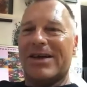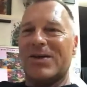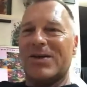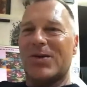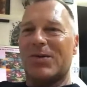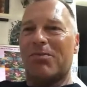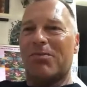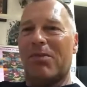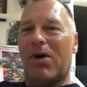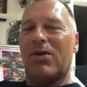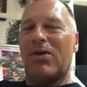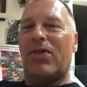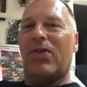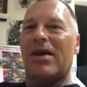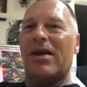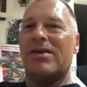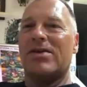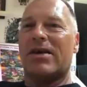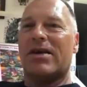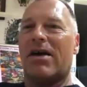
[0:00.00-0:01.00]
So most
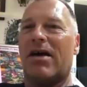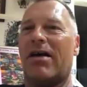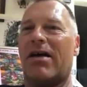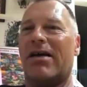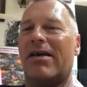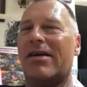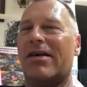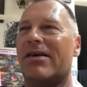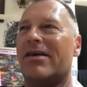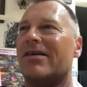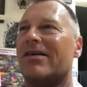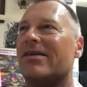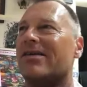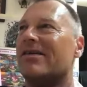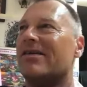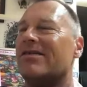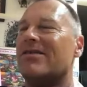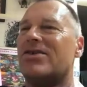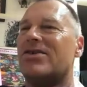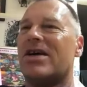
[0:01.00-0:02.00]
things are
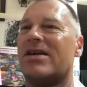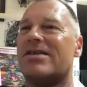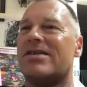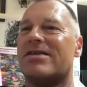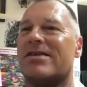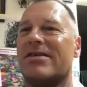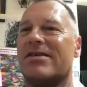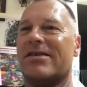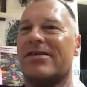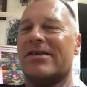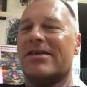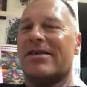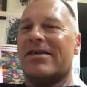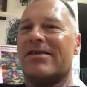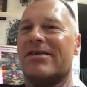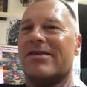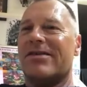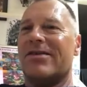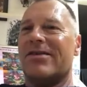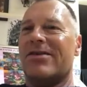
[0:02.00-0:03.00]
just
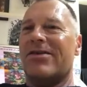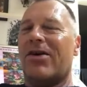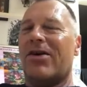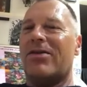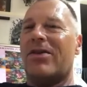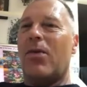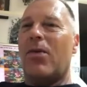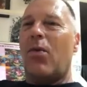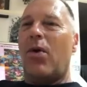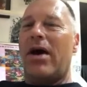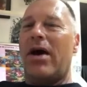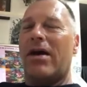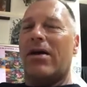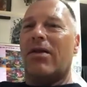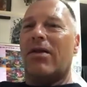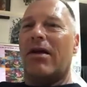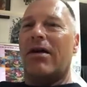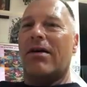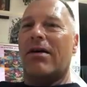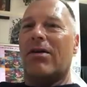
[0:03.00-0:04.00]
not the
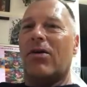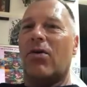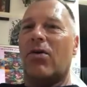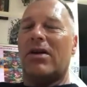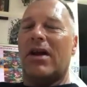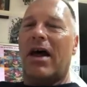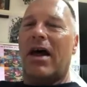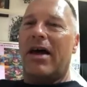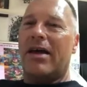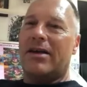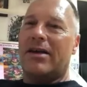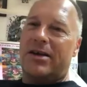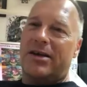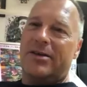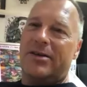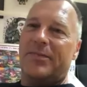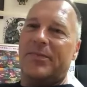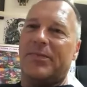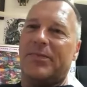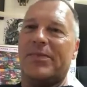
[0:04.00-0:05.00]
way they look like.
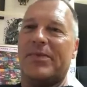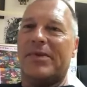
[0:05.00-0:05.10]
Yeah,